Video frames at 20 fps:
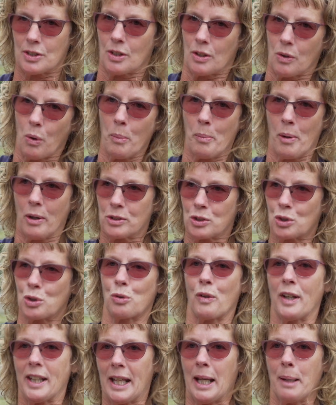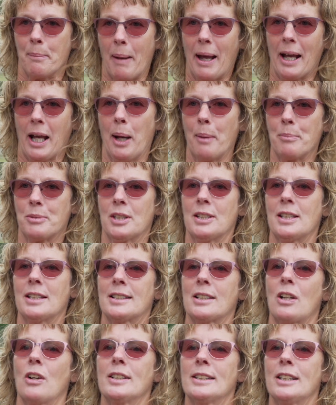almost shrinking back up to the
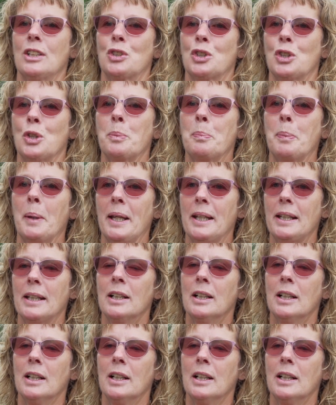size it should be